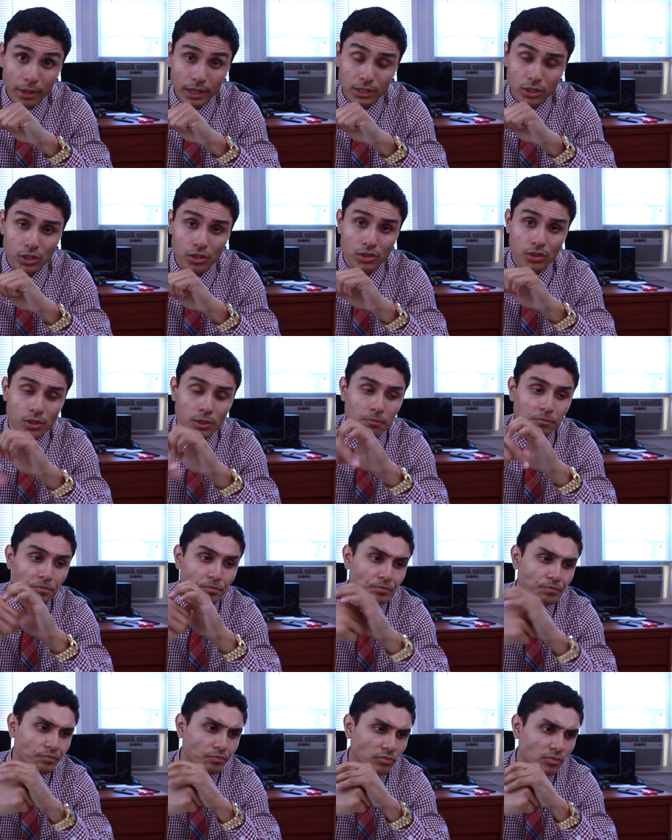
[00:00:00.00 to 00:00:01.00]
benches.
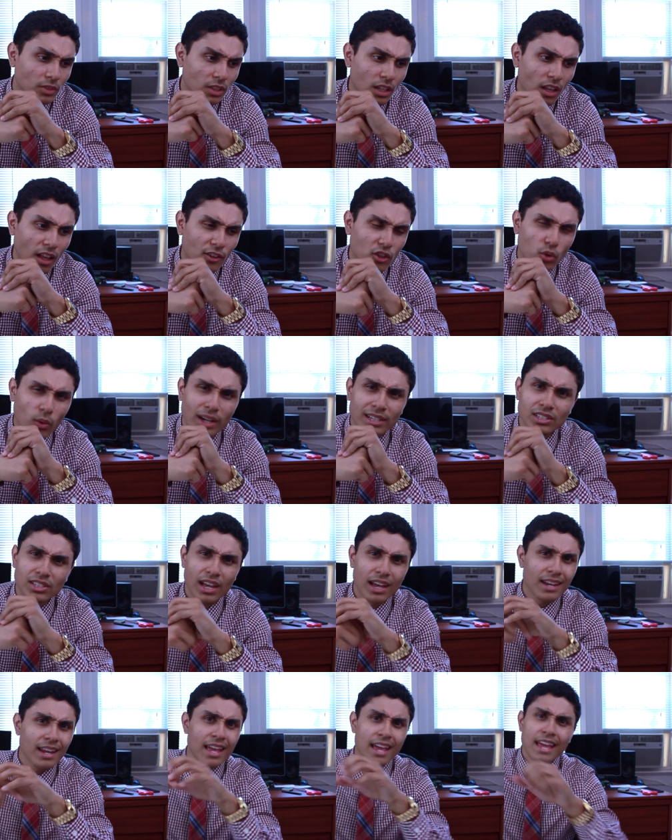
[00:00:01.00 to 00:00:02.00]
So I
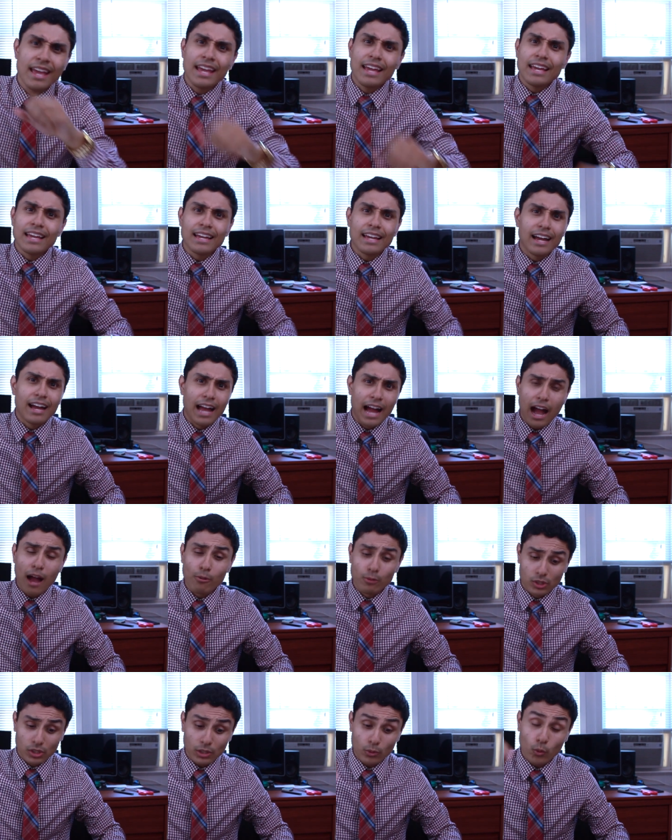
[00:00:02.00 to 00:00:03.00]
said, I
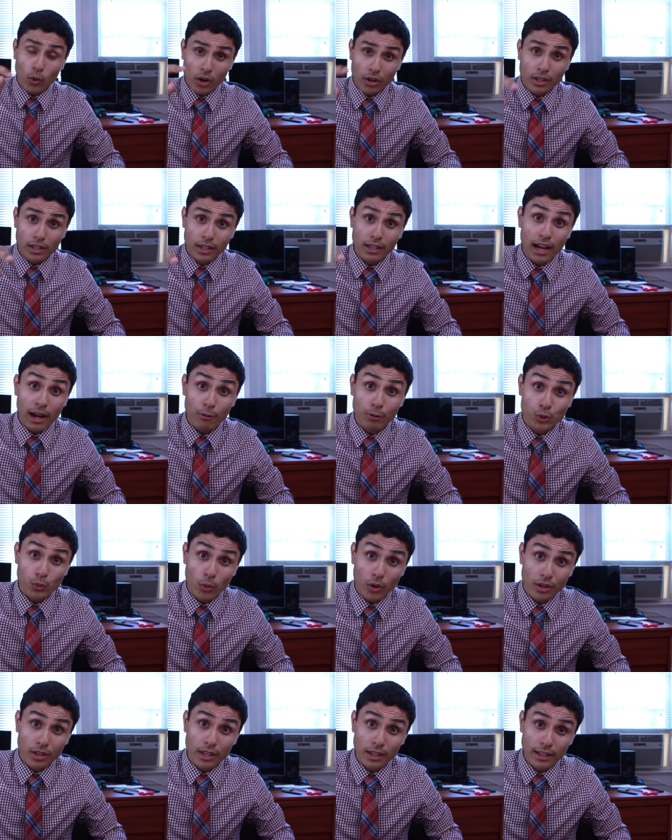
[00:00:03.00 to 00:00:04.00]
was working, I was
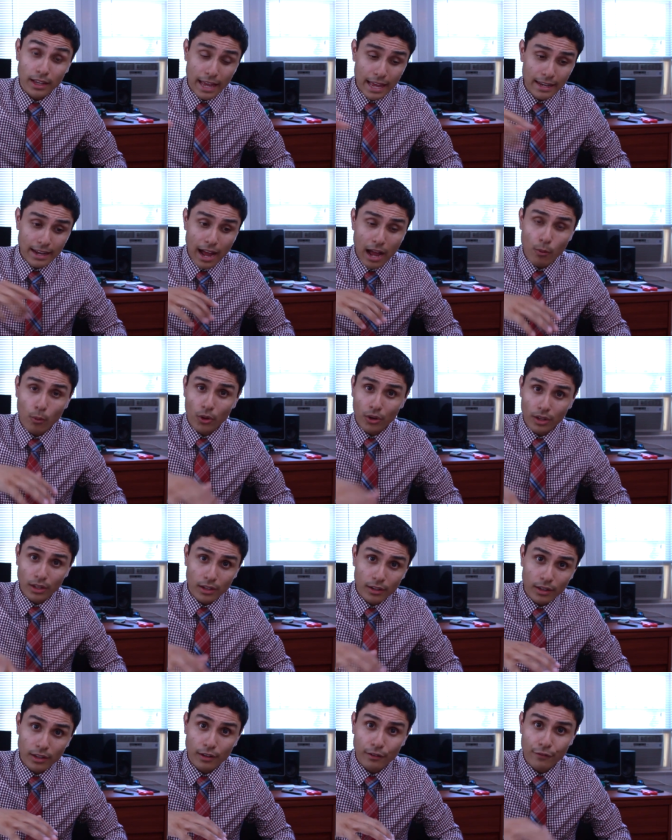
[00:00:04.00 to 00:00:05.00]
working, and I work in
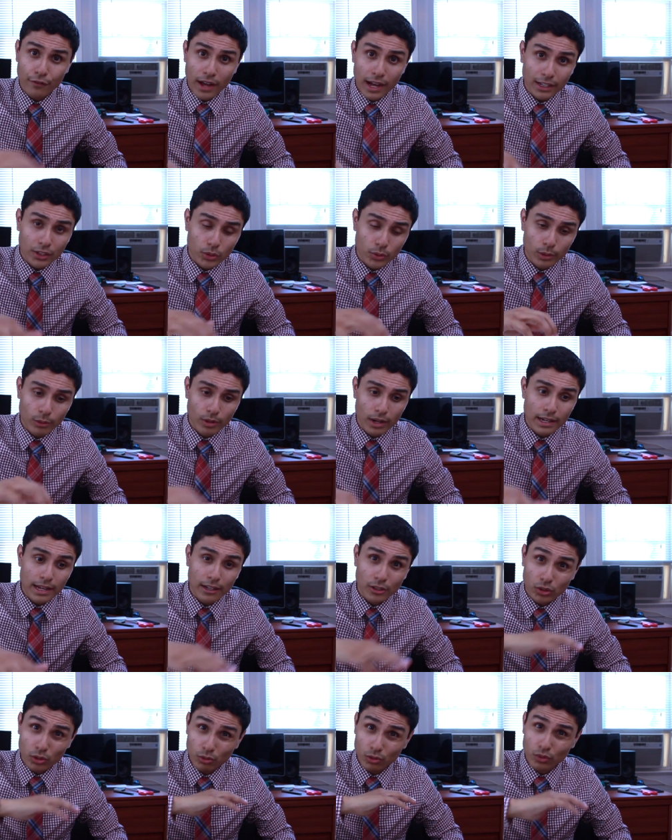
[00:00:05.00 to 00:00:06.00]
a, in a factory right now,
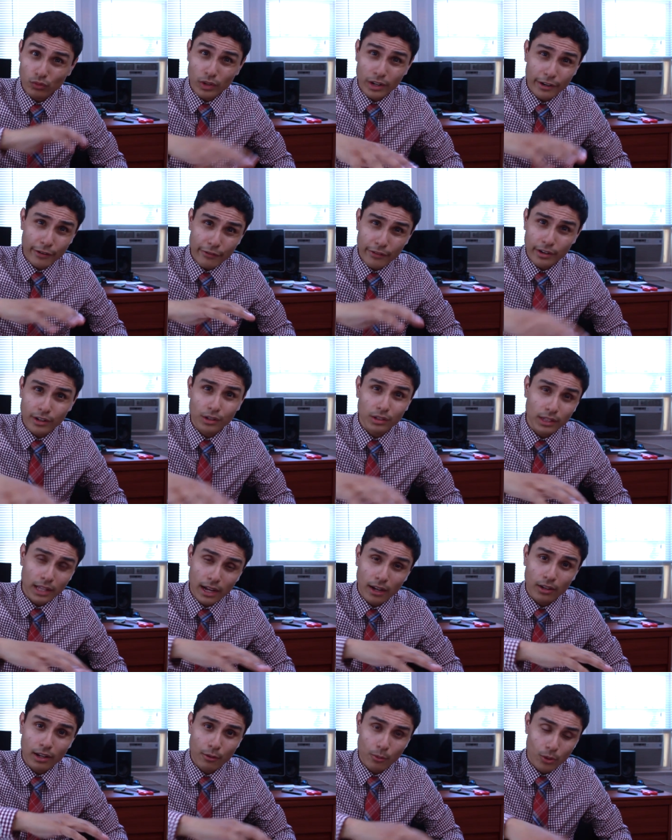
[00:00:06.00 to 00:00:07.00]
so it's very, very
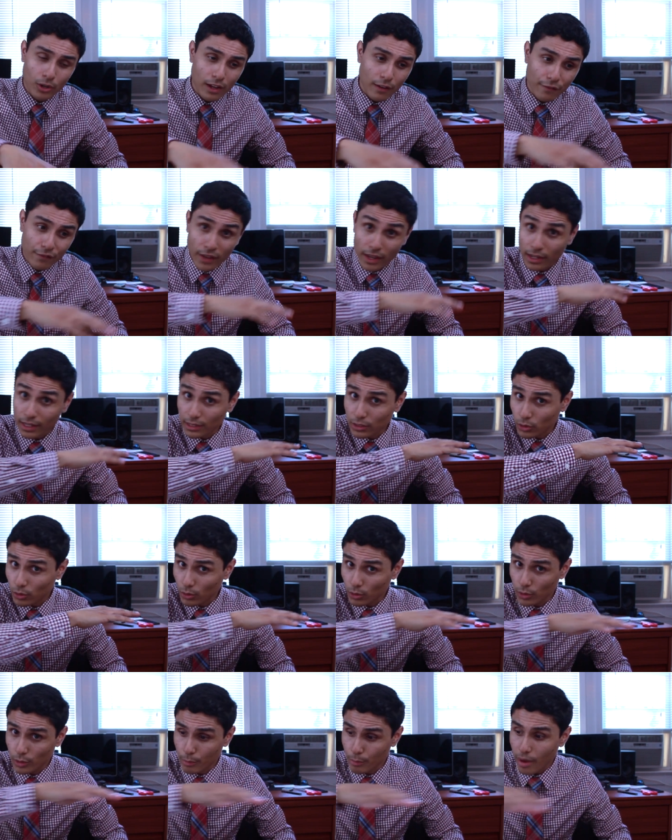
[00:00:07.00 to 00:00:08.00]
loud. I work at FedEx, so
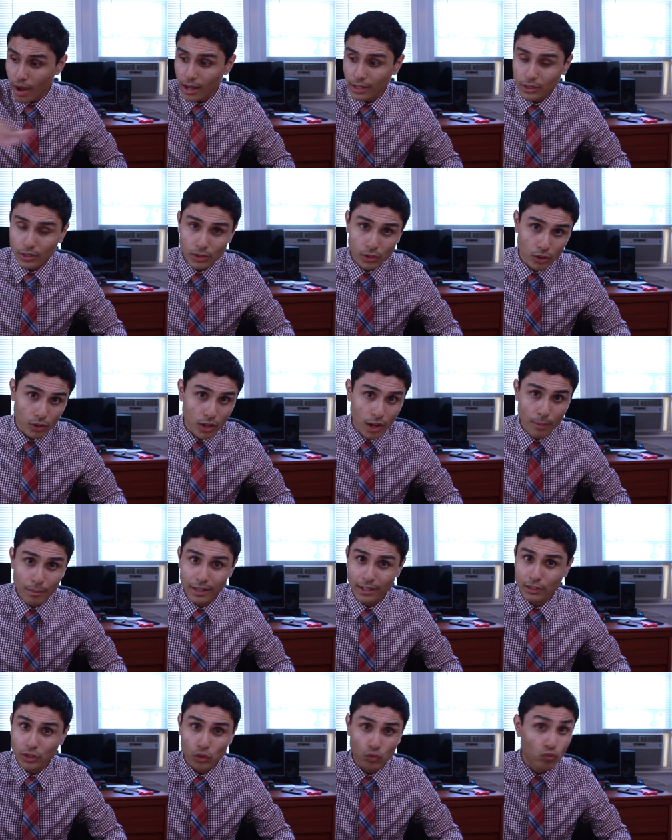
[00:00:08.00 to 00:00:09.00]
the, the boxes are
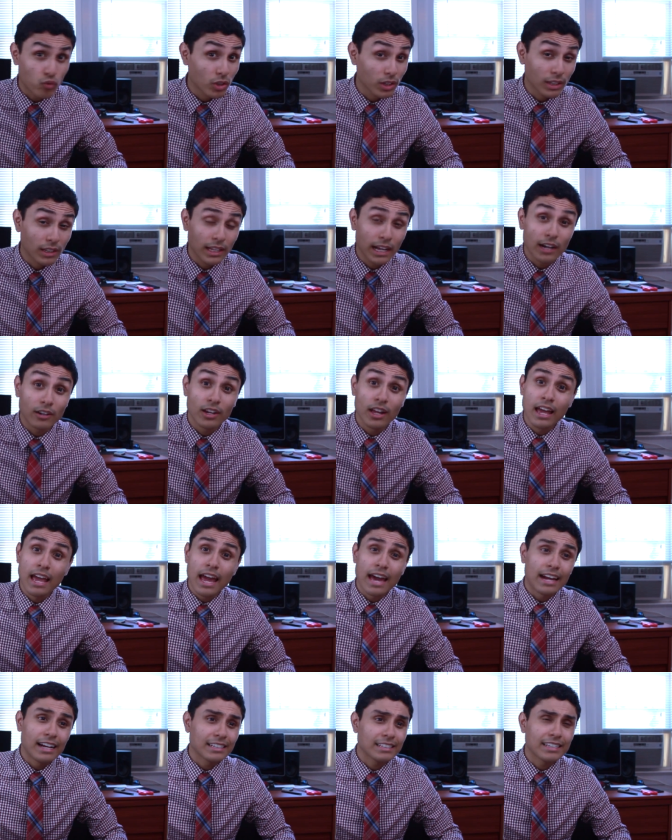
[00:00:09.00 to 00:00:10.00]
coming, it's really loud.
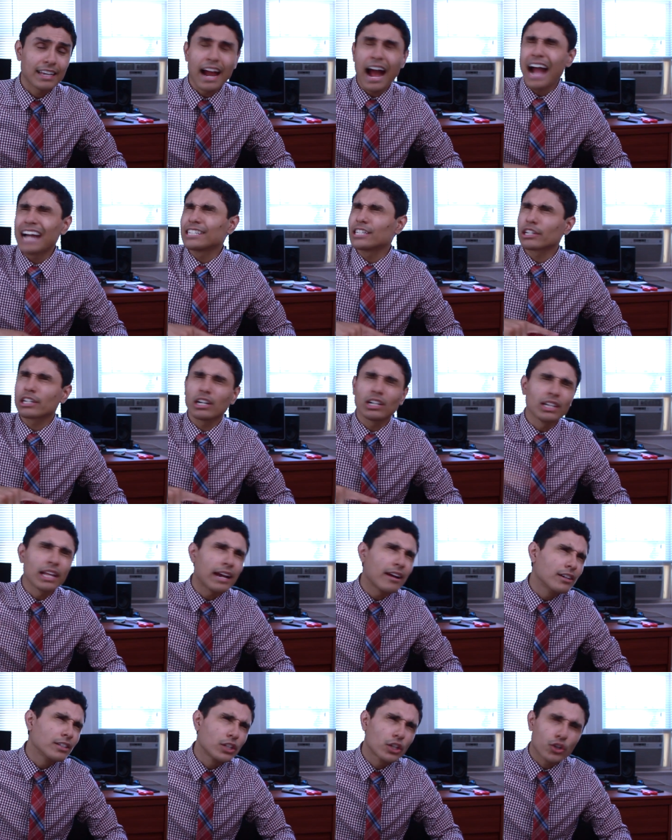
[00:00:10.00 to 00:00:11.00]
And I said, I
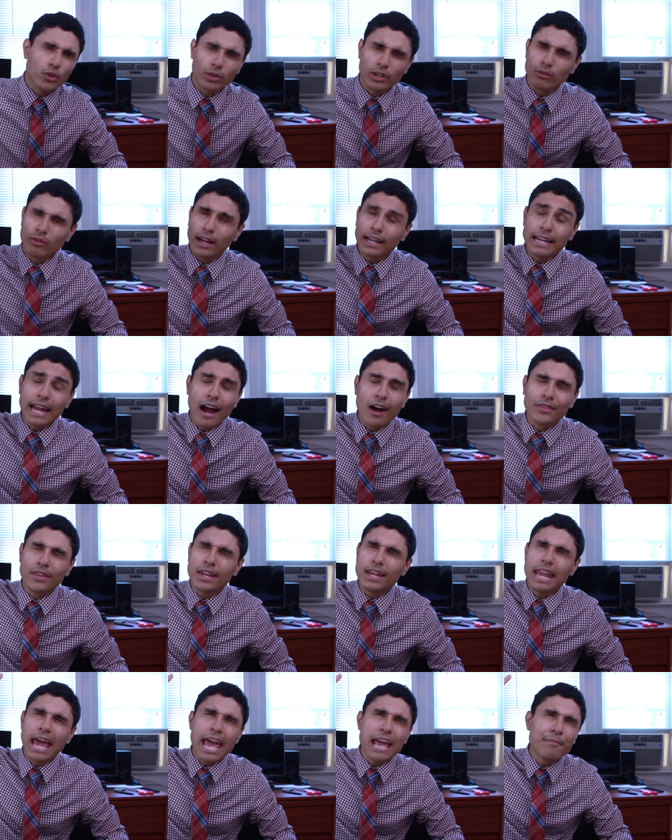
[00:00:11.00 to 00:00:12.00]
declare and decree right now in the
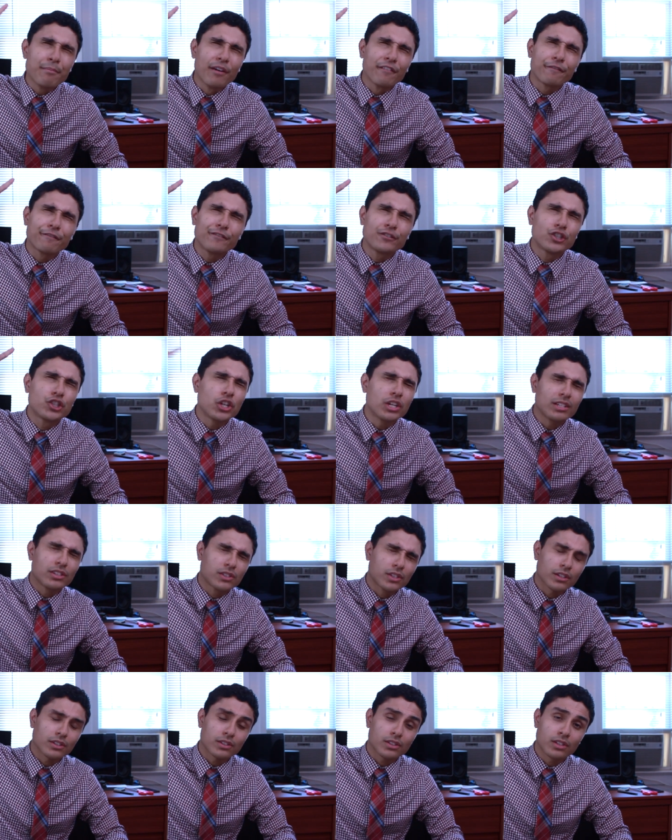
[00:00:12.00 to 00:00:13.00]
name of
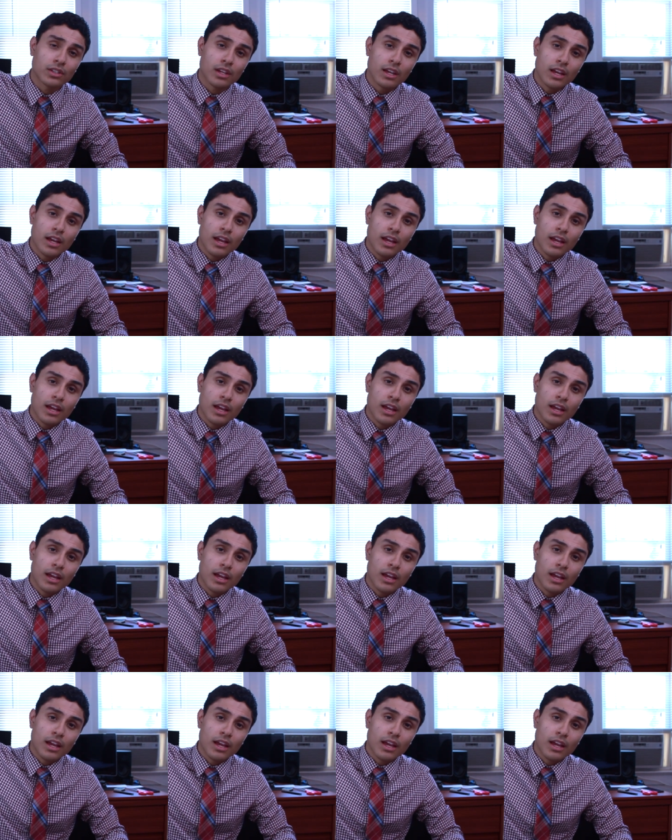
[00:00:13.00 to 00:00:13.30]
Jesus